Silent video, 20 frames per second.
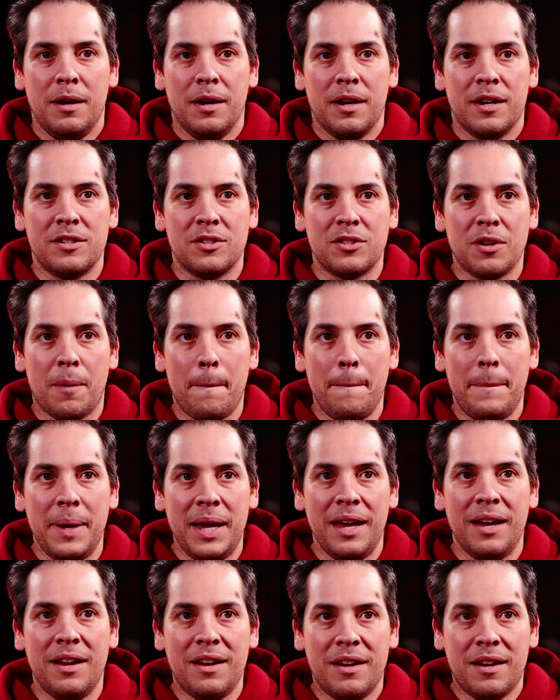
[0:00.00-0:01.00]
because there's a
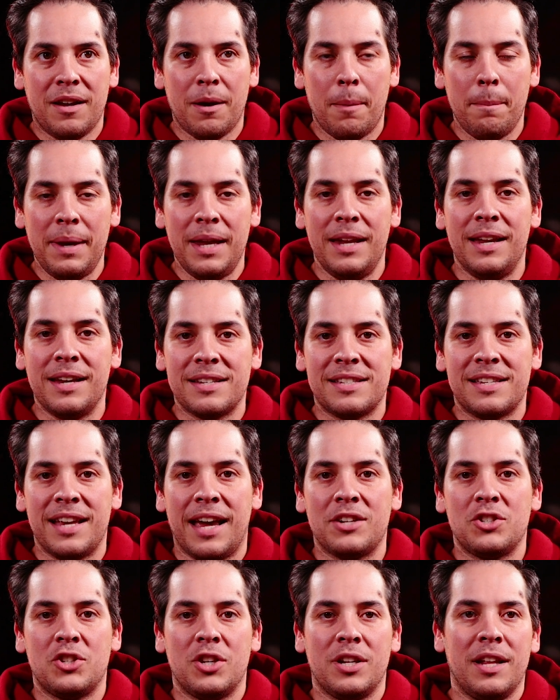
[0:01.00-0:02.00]
big comedic
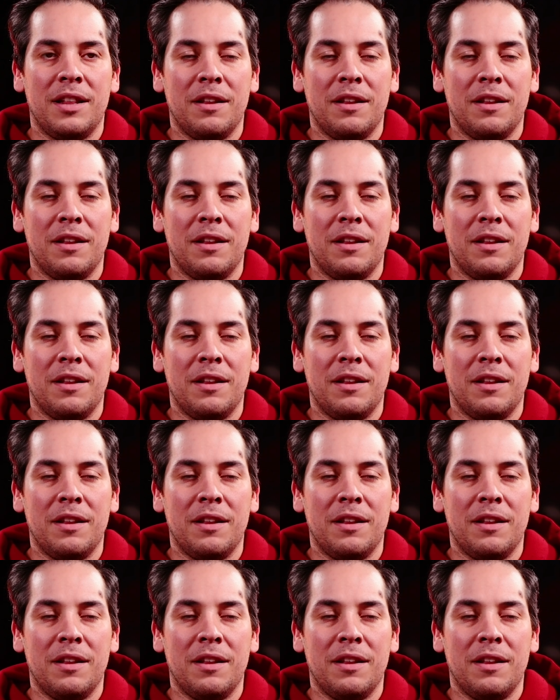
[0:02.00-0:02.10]
section